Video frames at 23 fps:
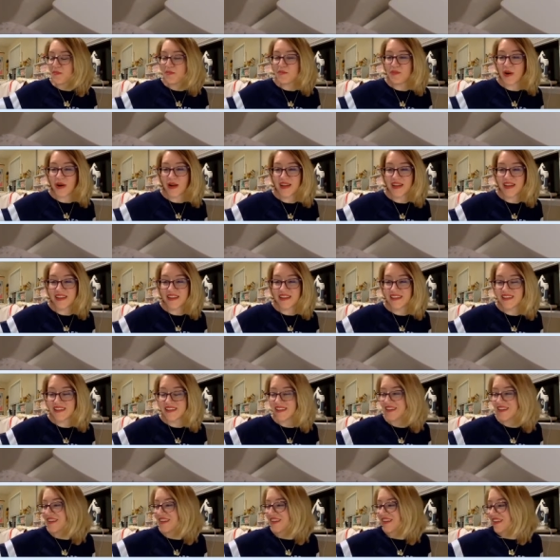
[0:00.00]
but
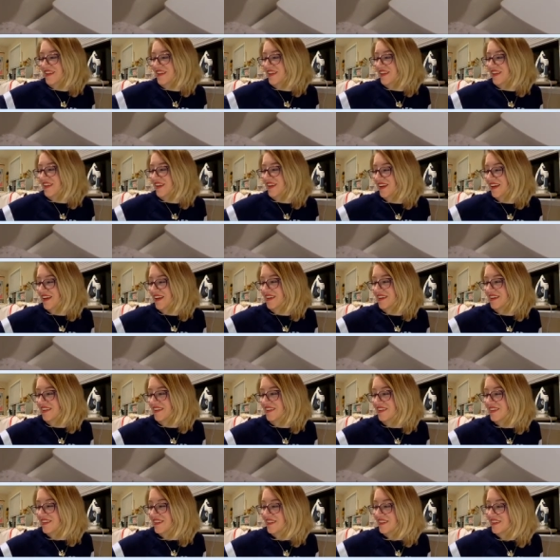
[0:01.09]

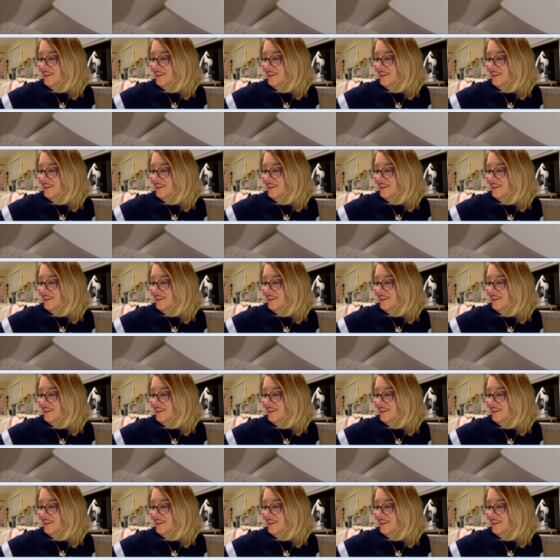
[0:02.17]
uh,